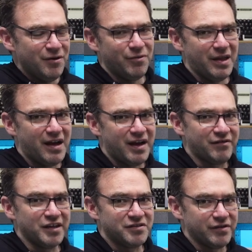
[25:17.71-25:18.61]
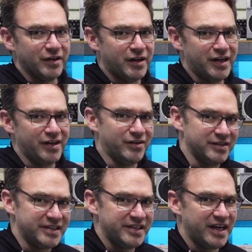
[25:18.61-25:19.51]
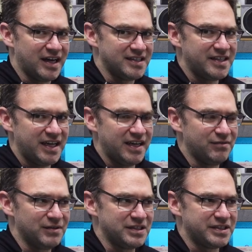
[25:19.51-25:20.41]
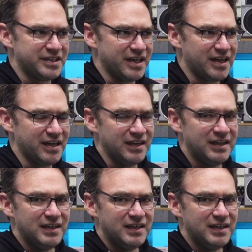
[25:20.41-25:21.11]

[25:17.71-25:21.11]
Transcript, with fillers: without having to rely on a CRT, which uh,